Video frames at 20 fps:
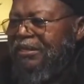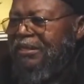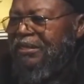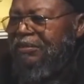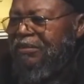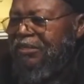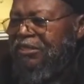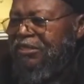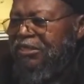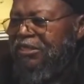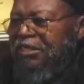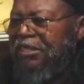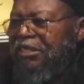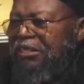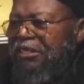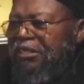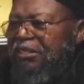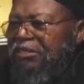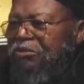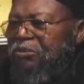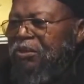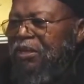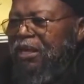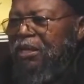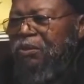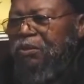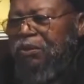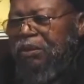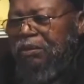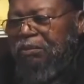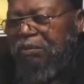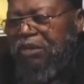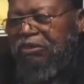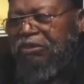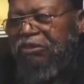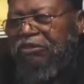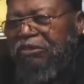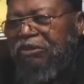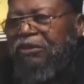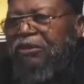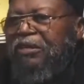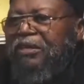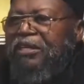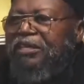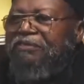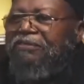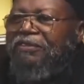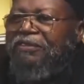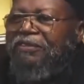of this thing is when I went and met the third man.